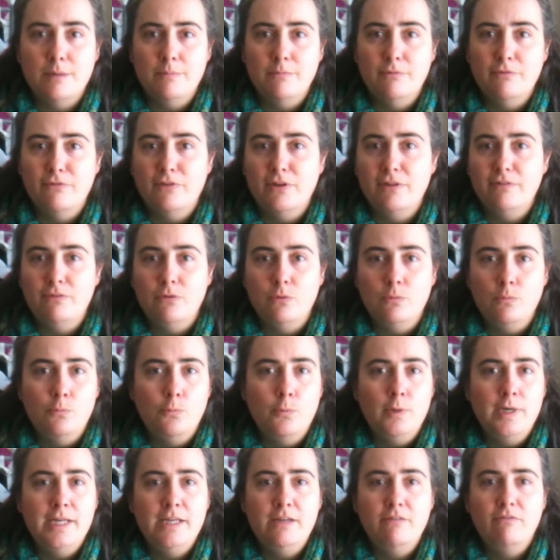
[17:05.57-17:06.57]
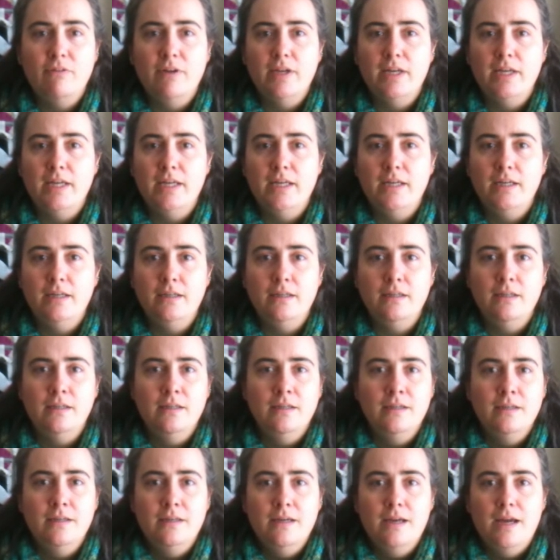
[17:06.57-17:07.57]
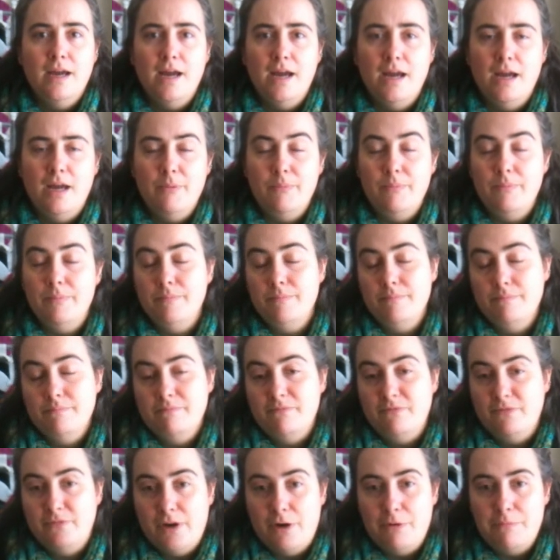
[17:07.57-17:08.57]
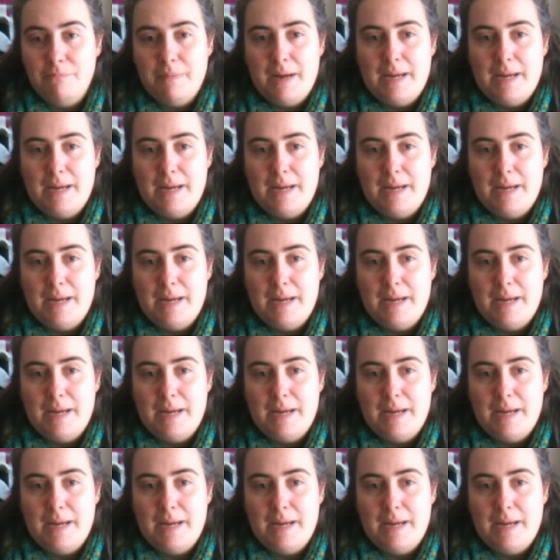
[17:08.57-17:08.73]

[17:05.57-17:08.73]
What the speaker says: freeform weaving, felt